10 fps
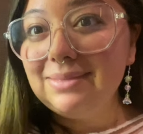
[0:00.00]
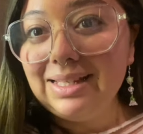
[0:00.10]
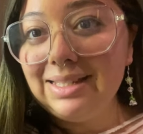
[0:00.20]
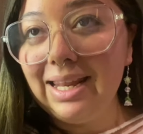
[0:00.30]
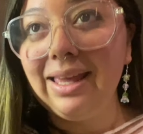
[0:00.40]

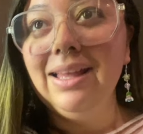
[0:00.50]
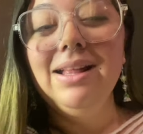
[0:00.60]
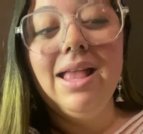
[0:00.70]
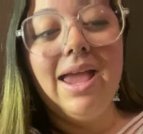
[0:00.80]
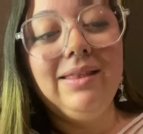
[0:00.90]
It's like,
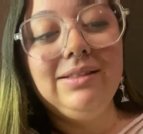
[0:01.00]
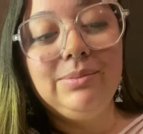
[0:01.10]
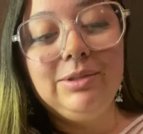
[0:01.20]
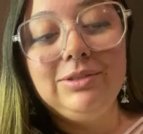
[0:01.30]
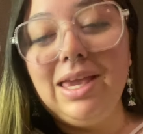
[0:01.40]
and then
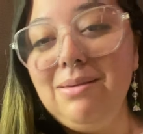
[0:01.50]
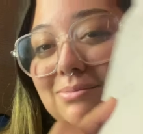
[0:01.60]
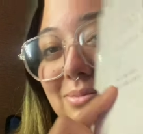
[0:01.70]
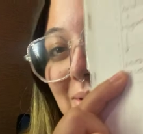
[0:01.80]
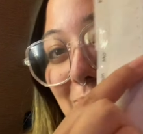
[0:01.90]
someone else
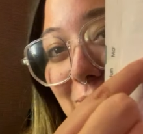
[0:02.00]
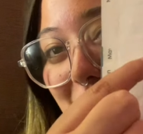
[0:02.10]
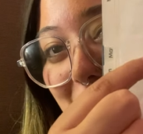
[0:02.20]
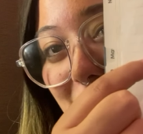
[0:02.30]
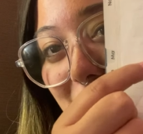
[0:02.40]
came and bought
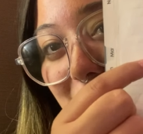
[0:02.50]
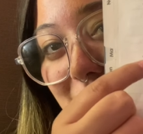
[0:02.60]
the little